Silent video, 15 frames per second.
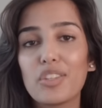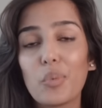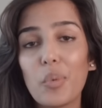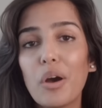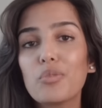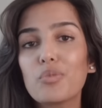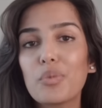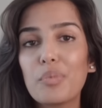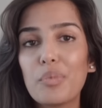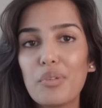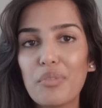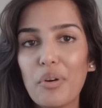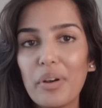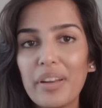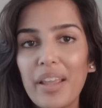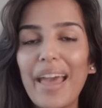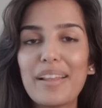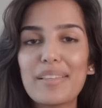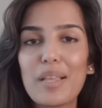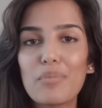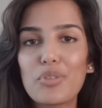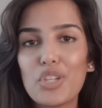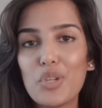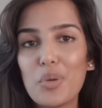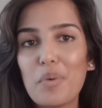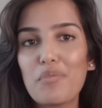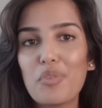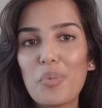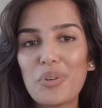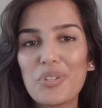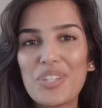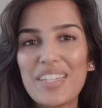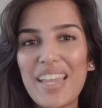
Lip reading: The world will move on, and it's up to you if you want to